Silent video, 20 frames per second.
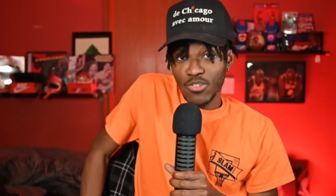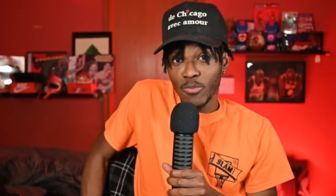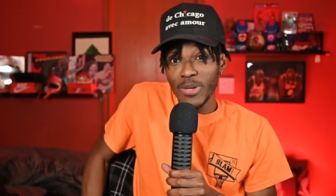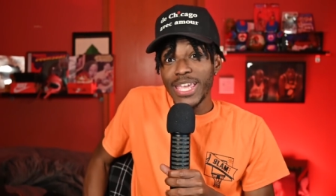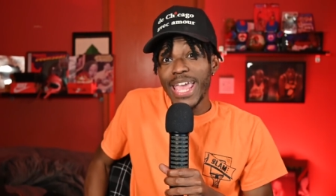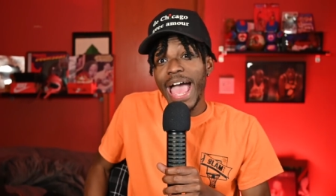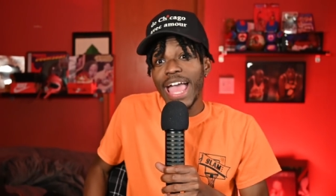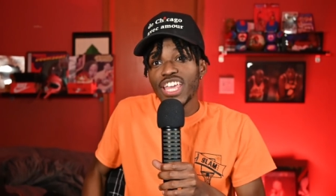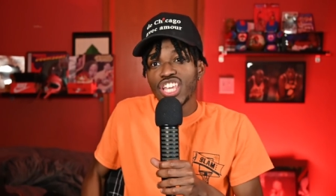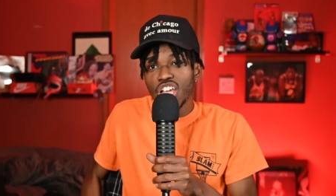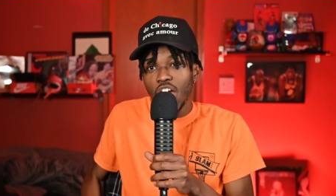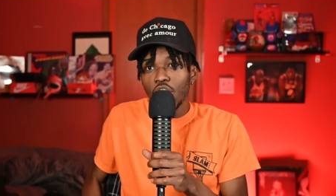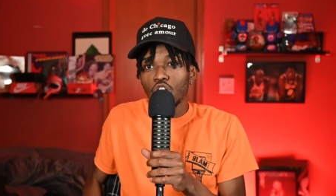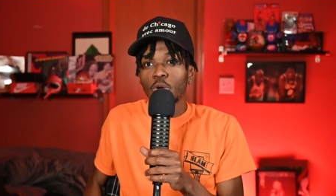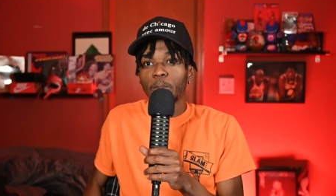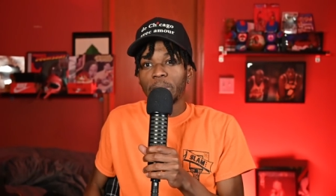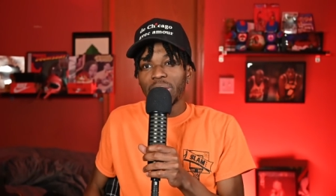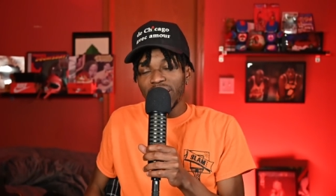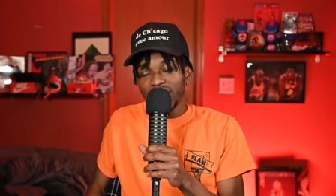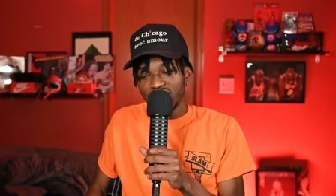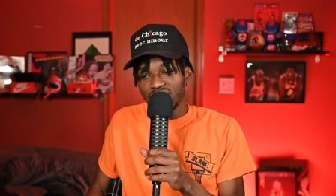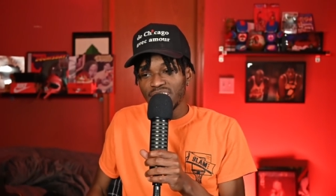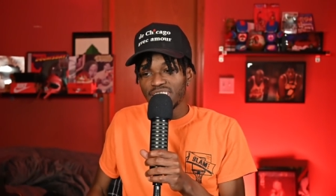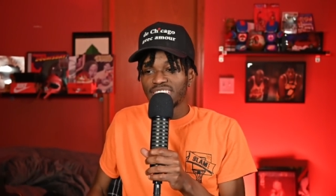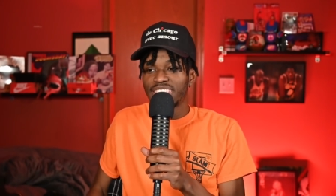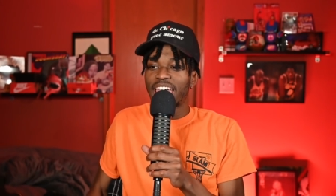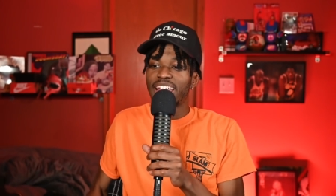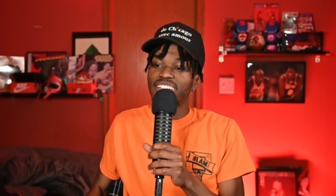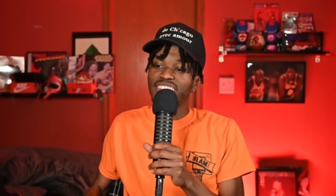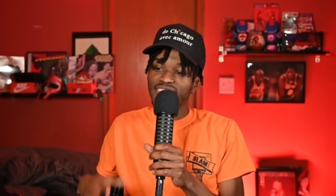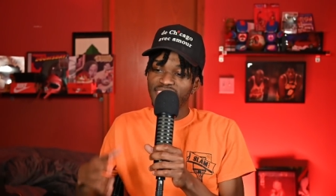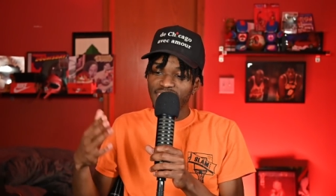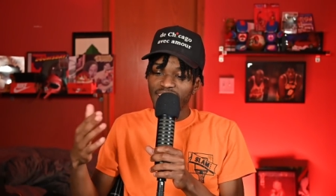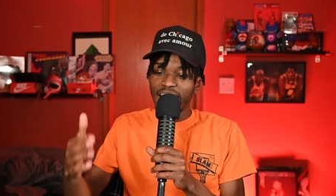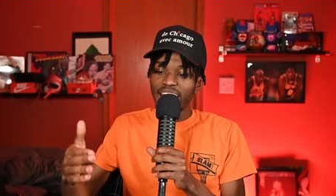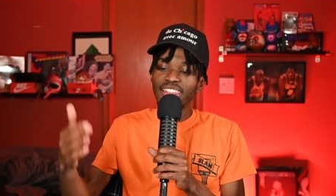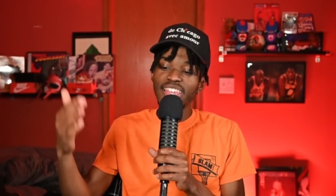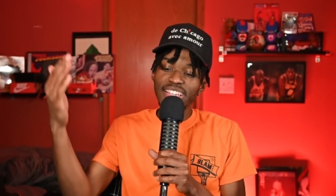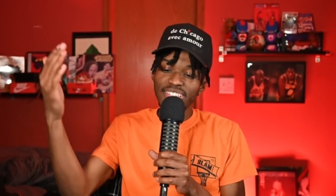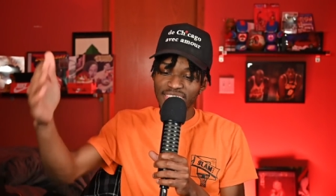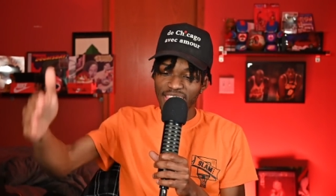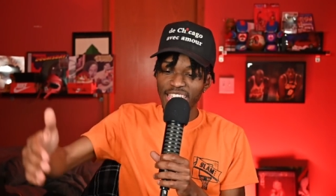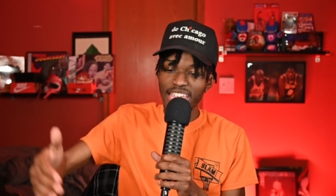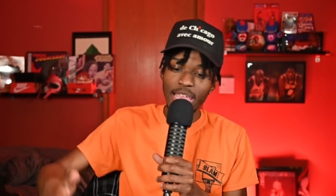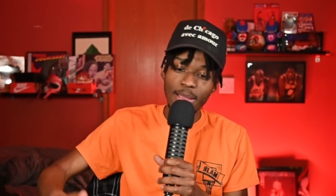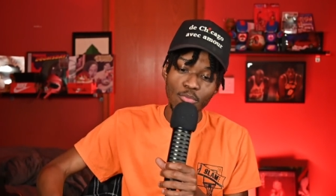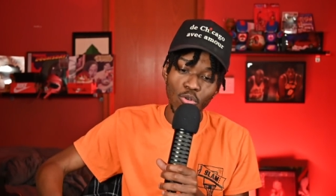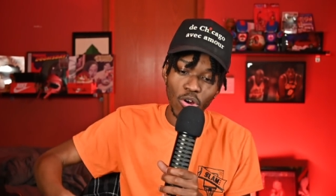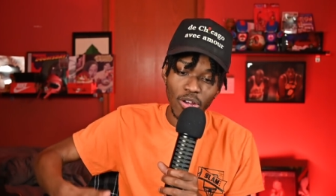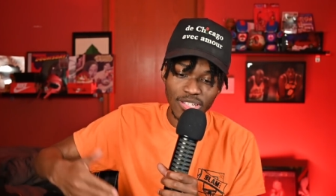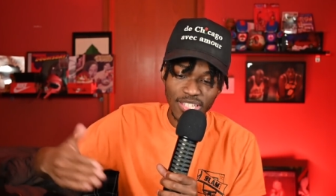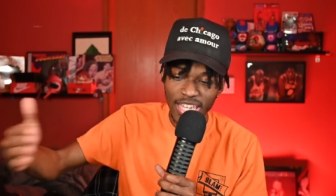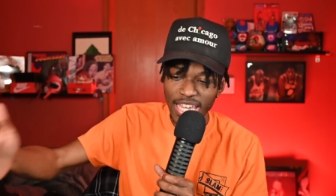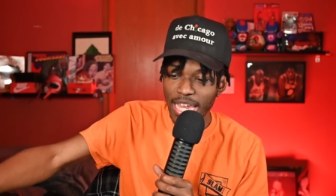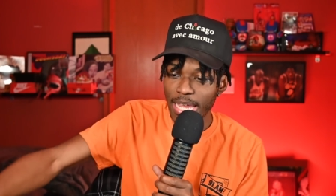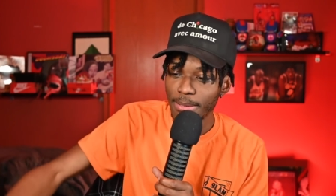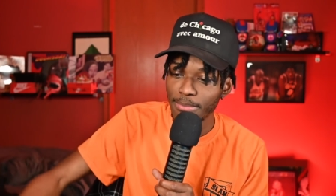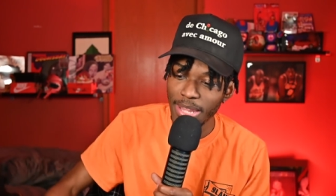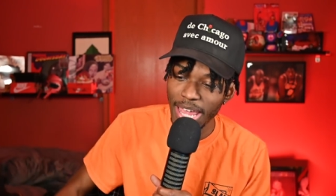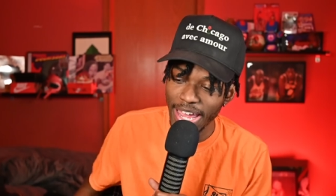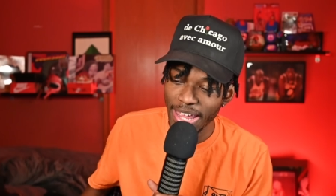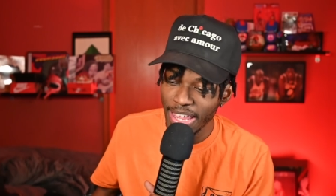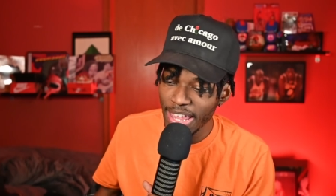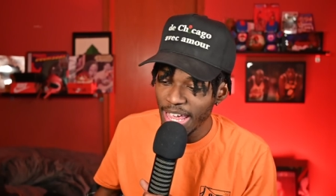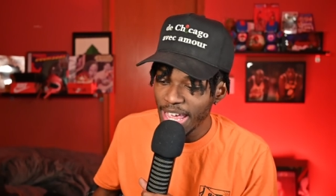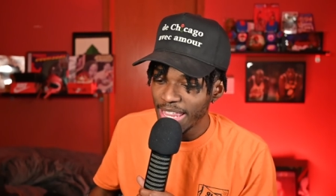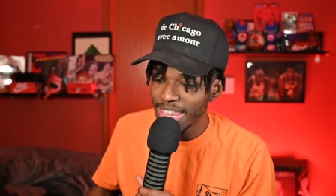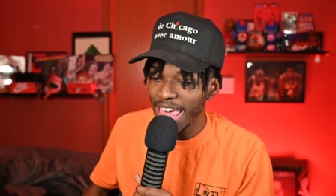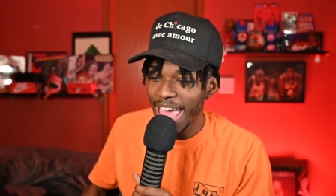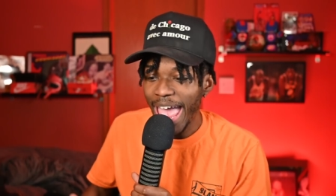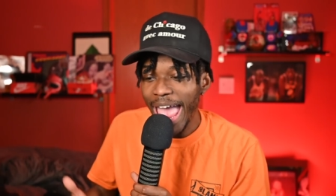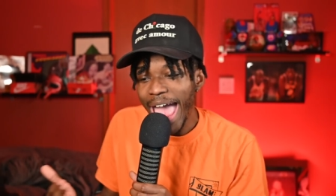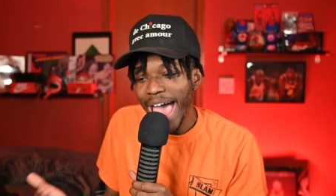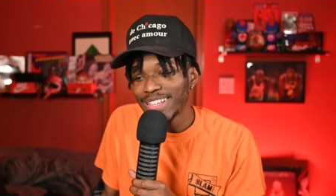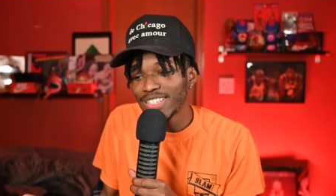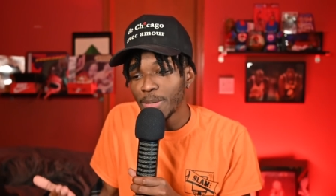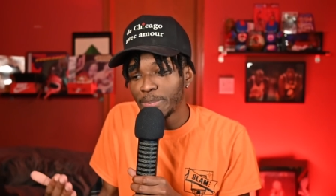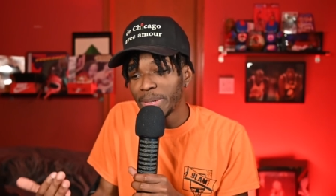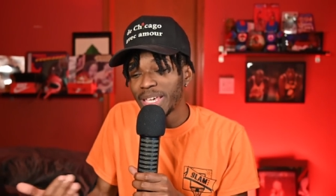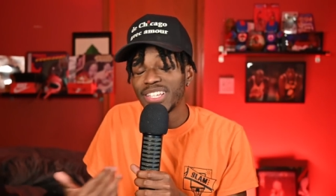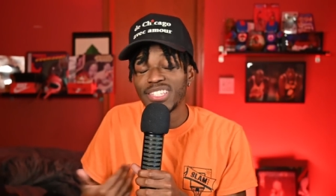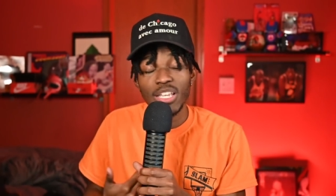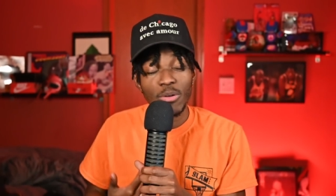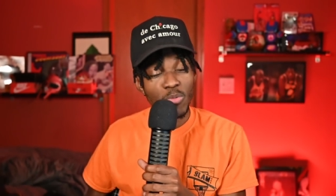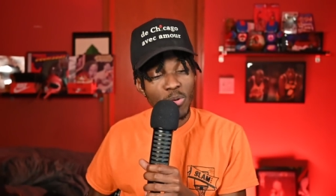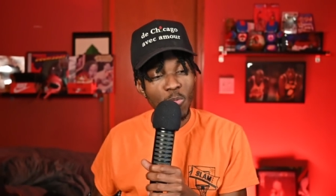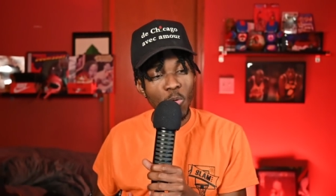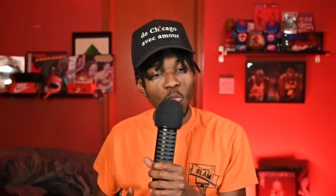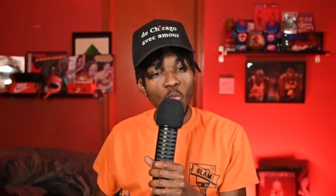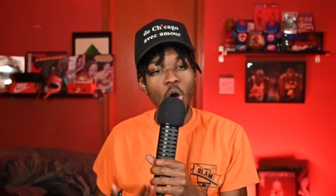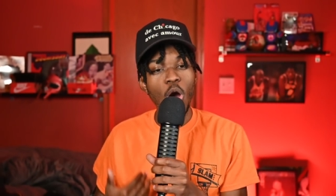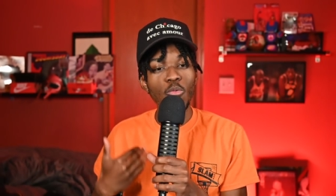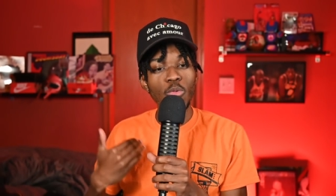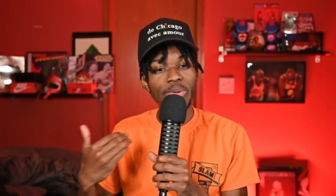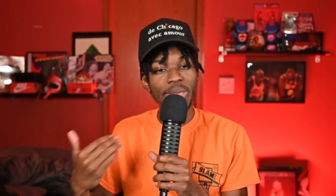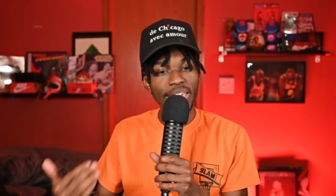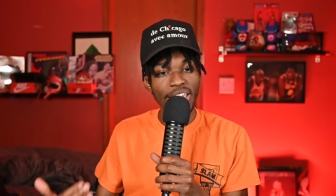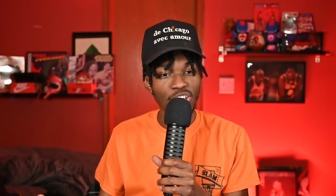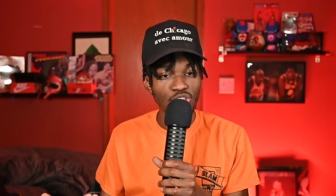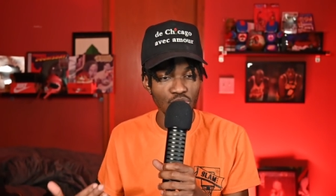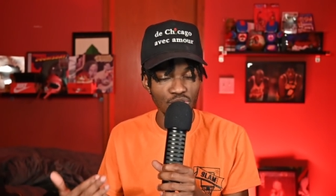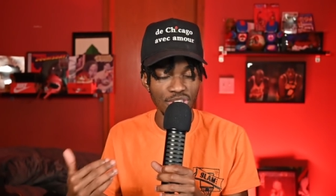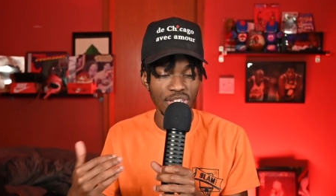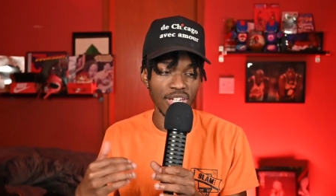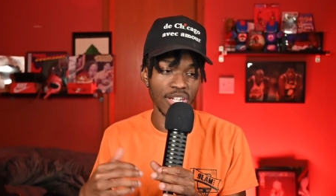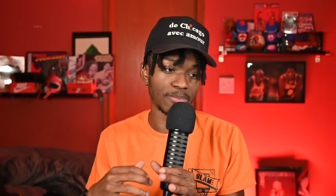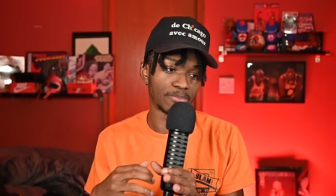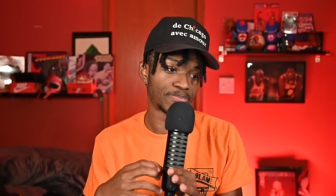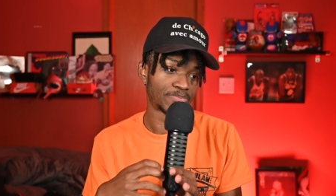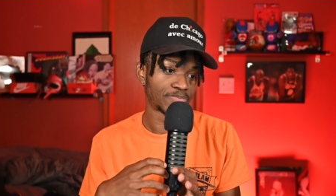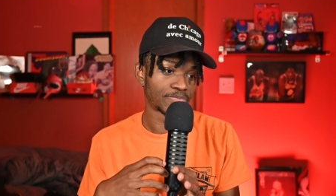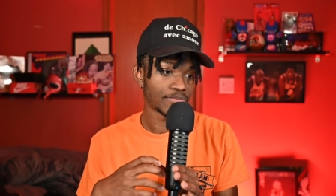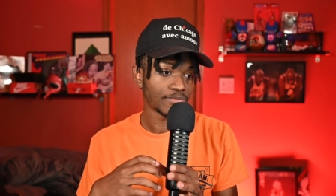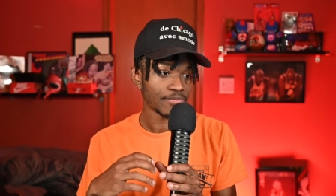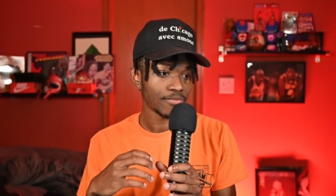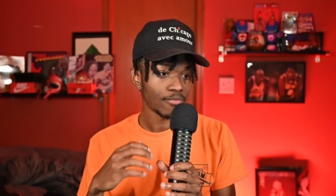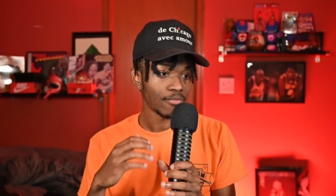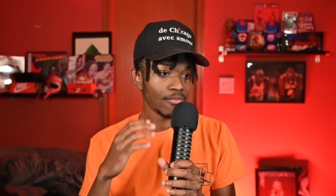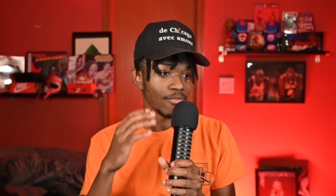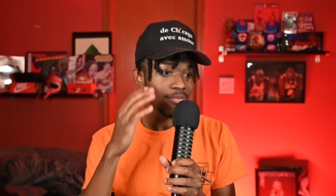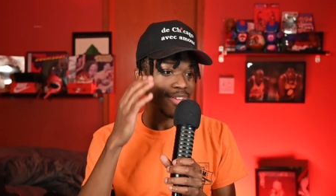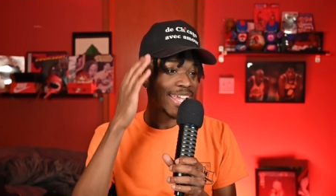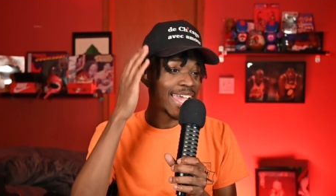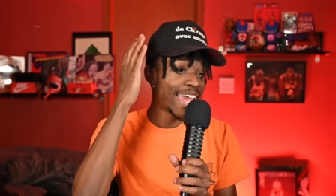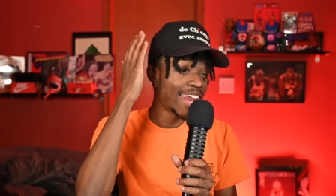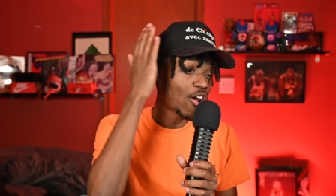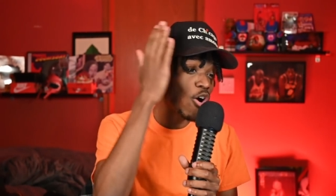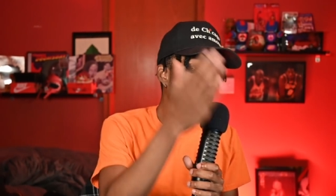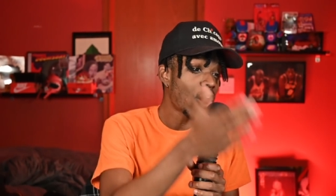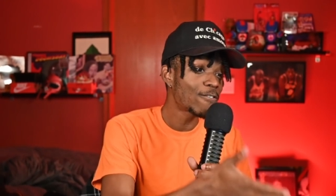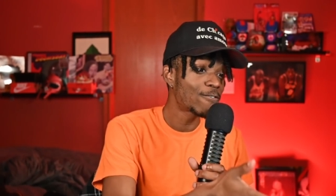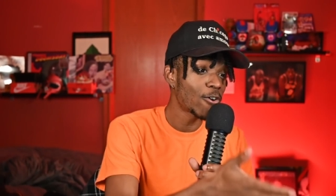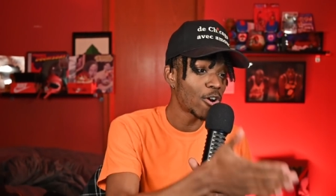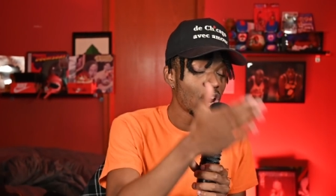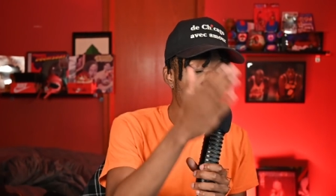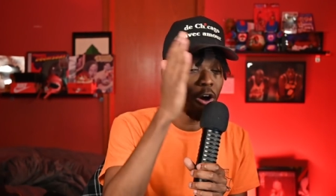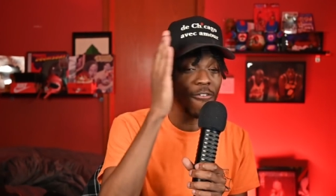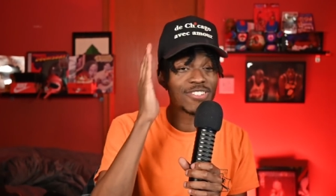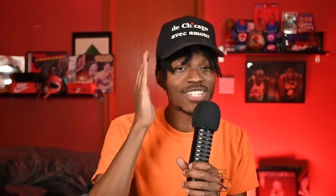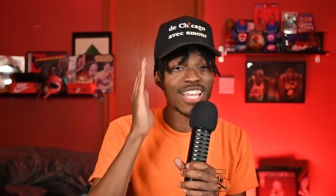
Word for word: We got younger pieces that a selling team or a team that that has a piece that we would want would be interested in. And our front office